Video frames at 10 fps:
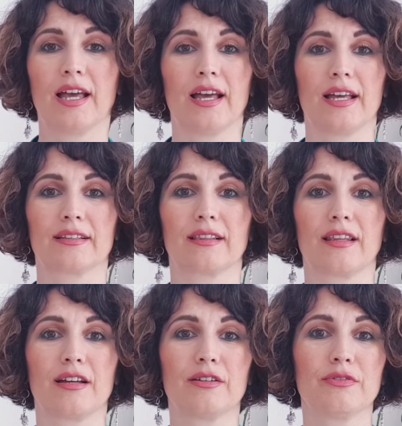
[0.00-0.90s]
And
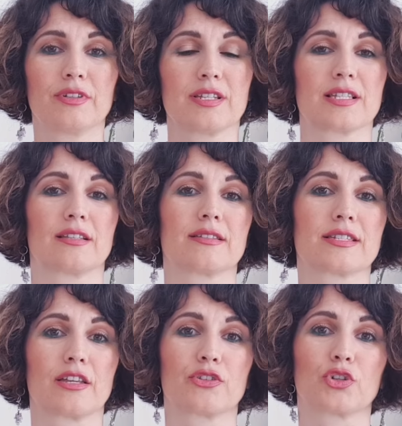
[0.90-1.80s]
love is at the
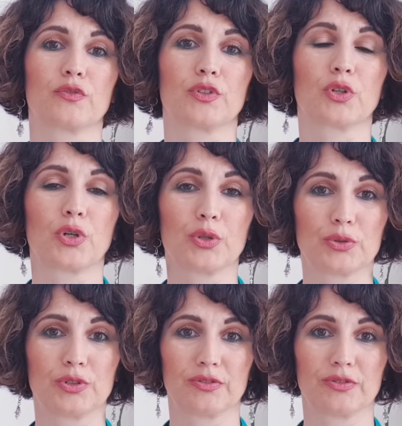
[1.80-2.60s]
center of the code